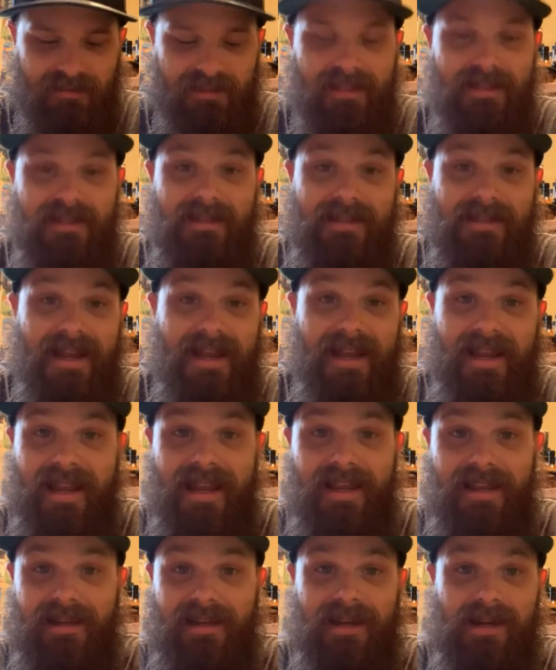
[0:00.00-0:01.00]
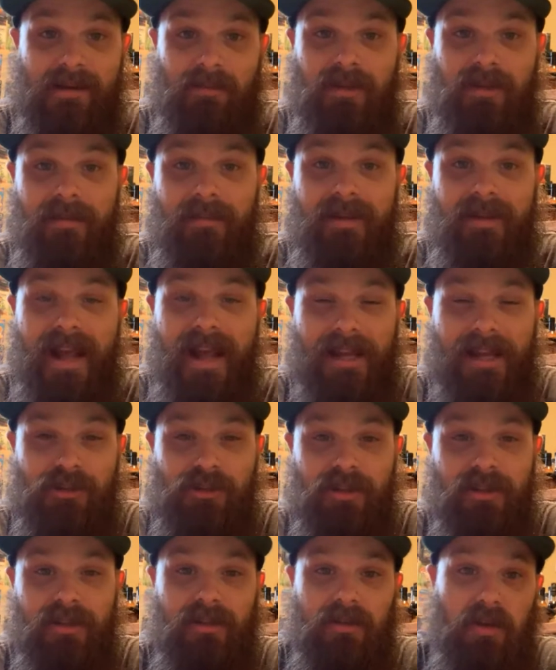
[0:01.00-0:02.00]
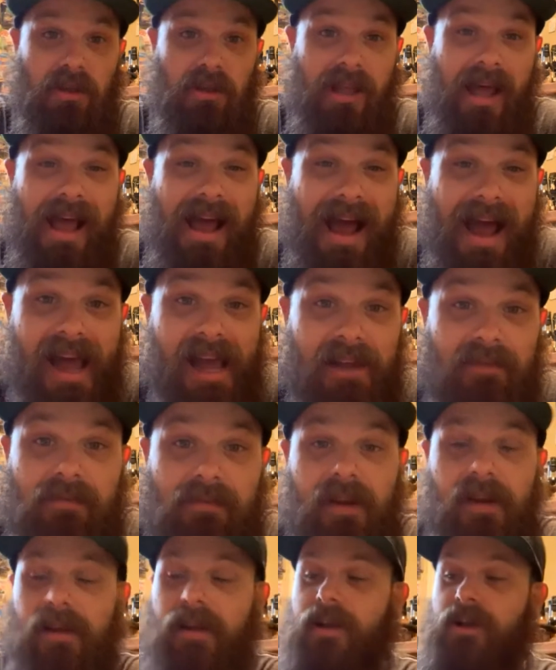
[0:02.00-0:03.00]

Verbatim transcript: Today, I'm coming at you live